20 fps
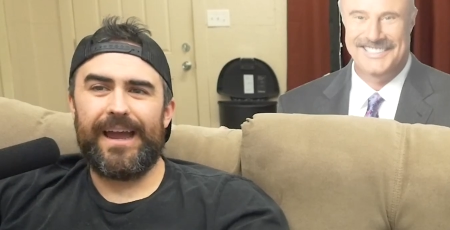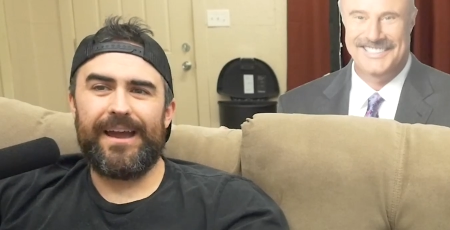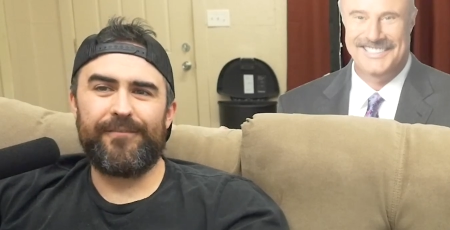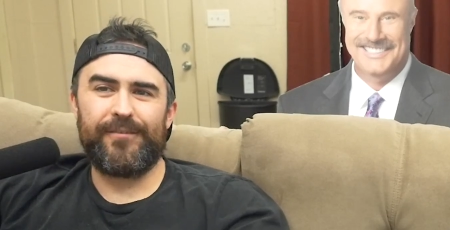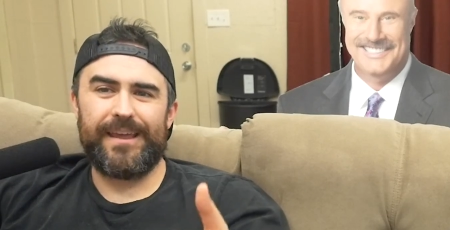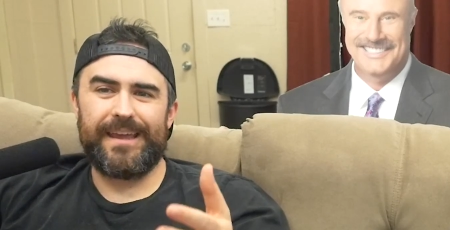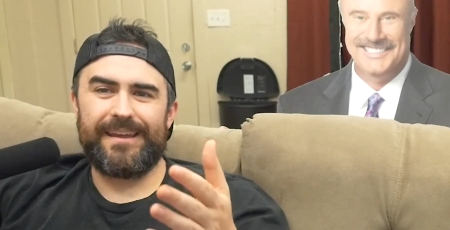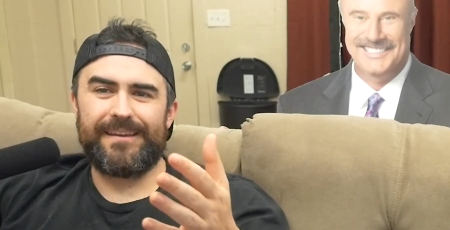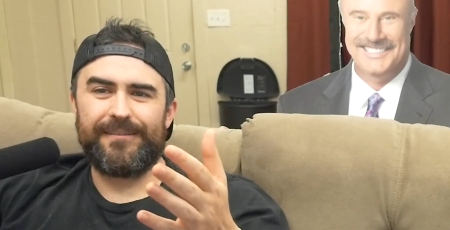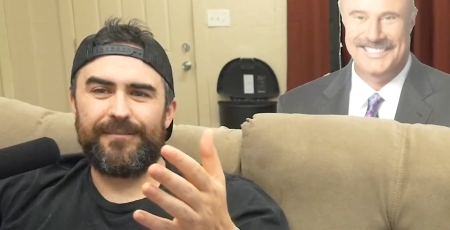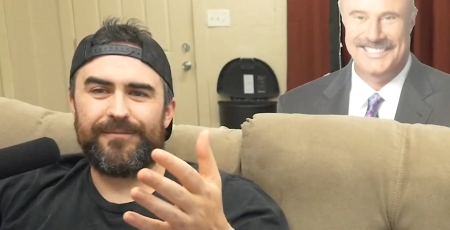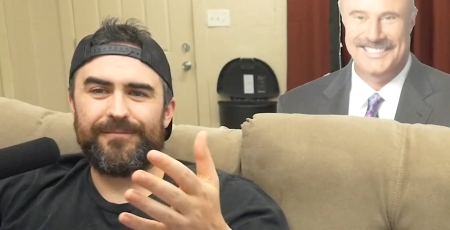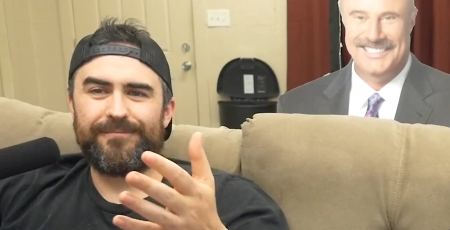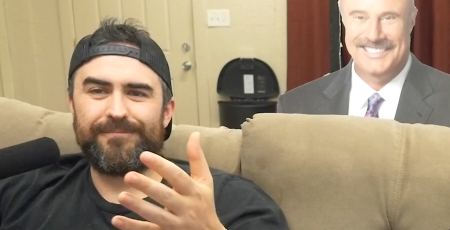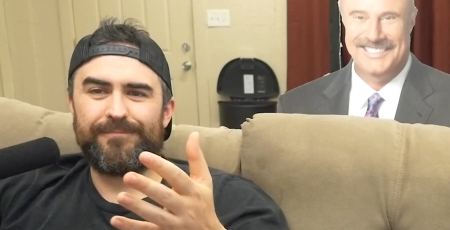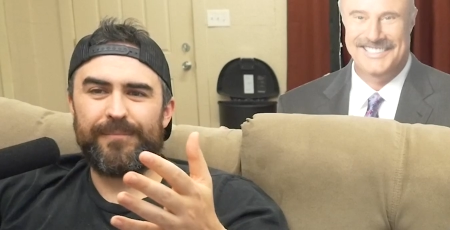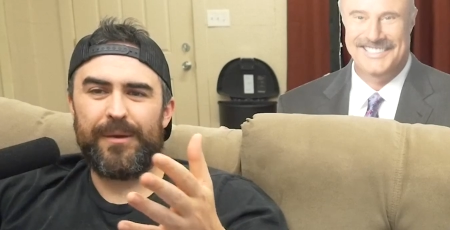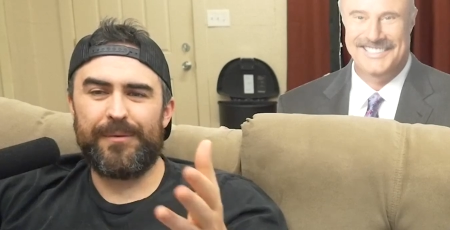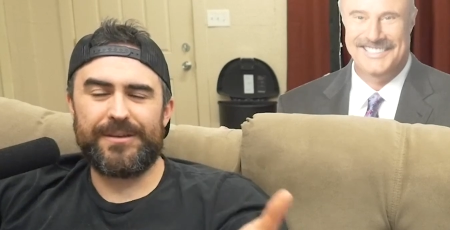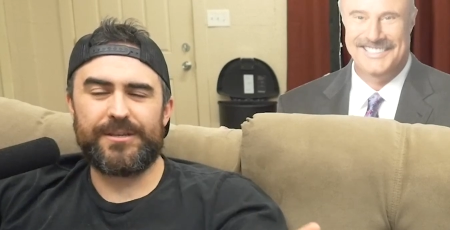Speaker 1: I have like
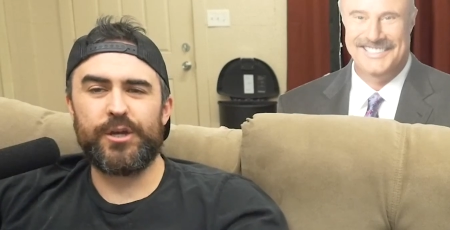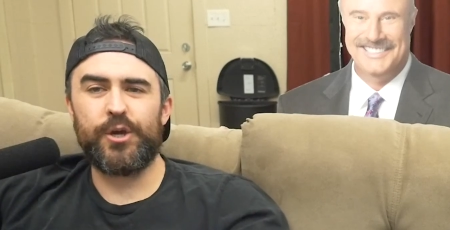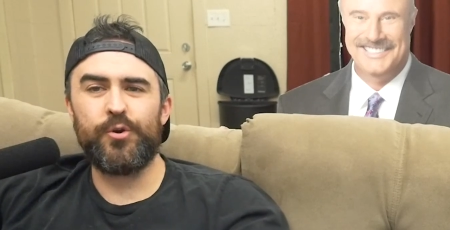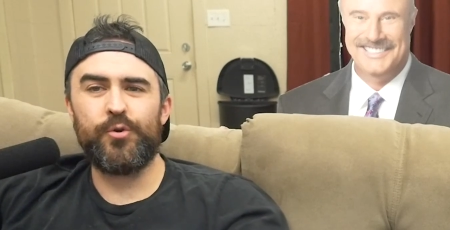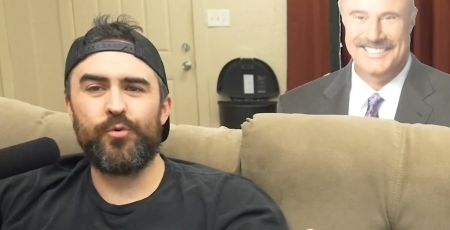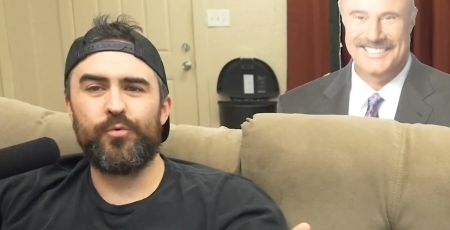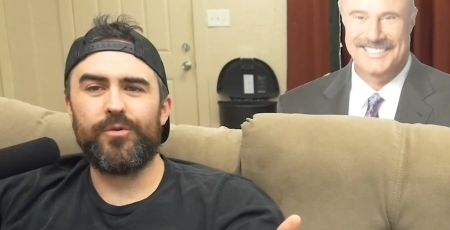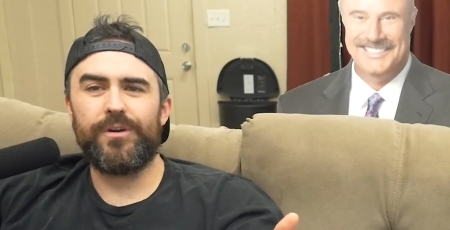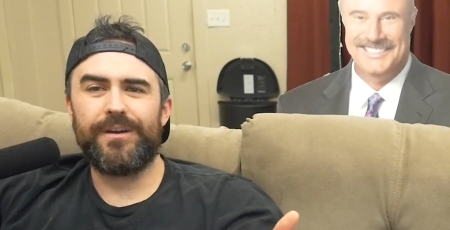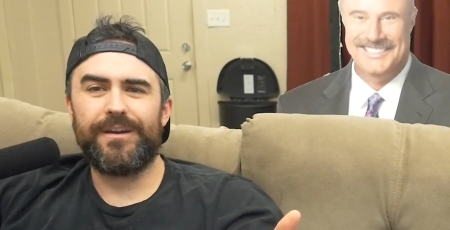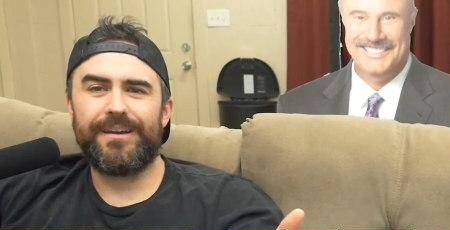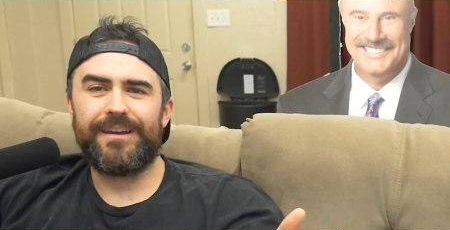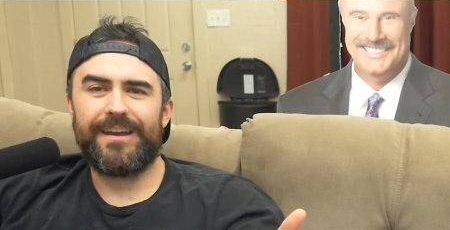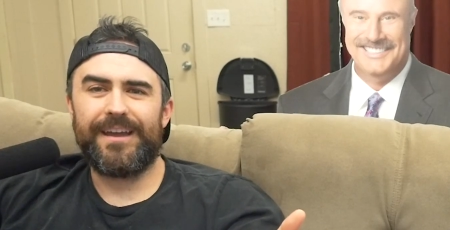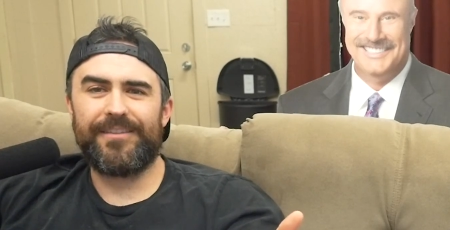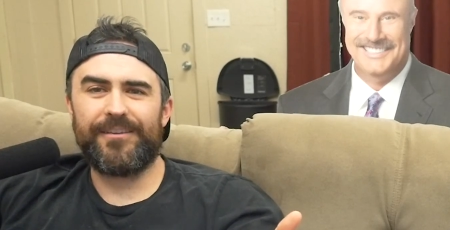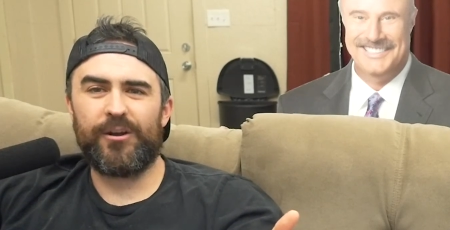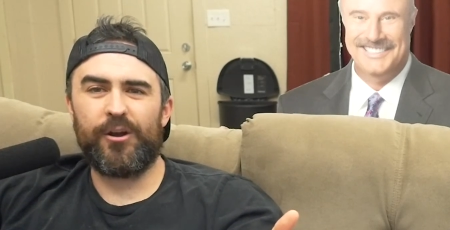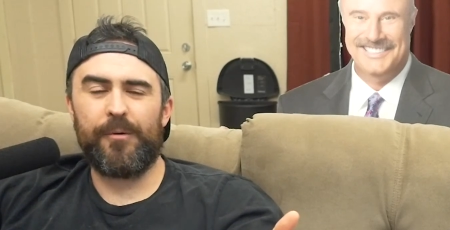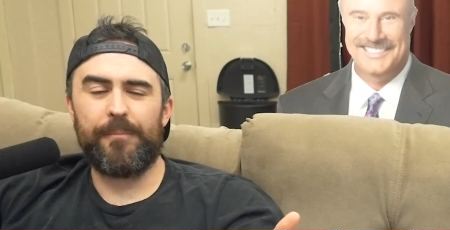maybe two
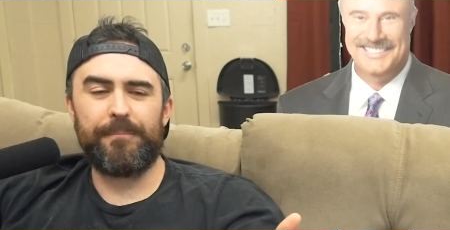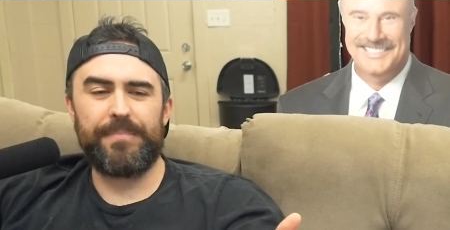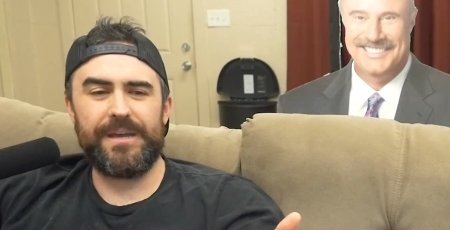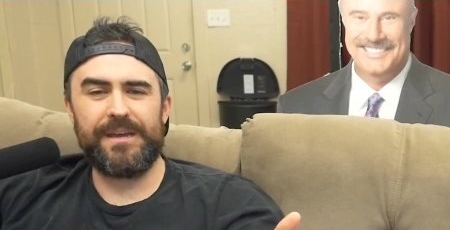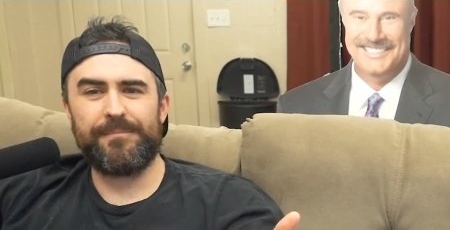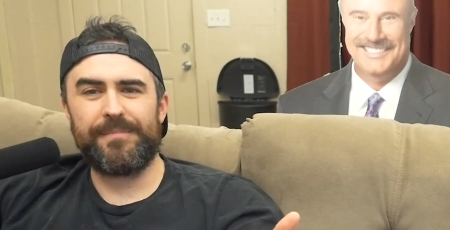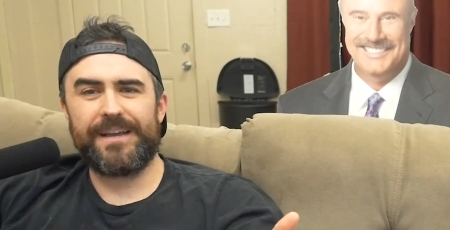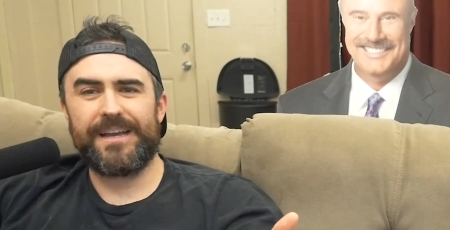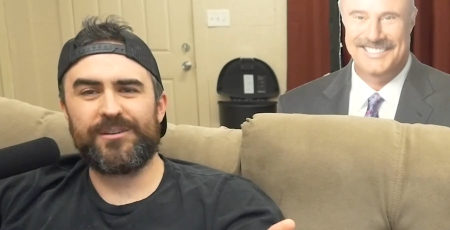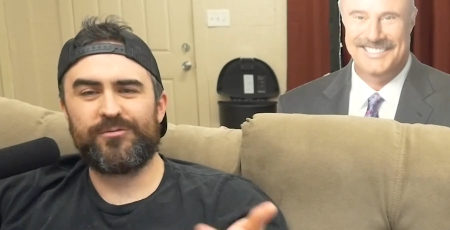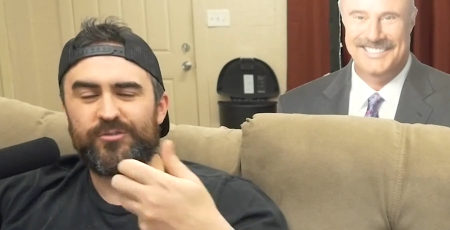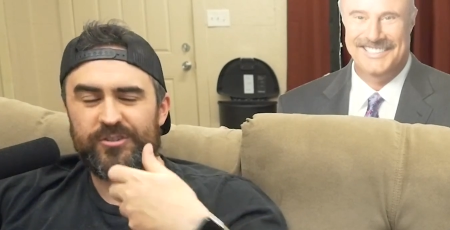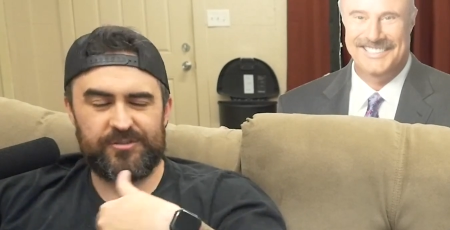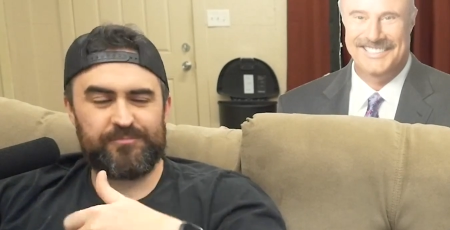and they're all bent because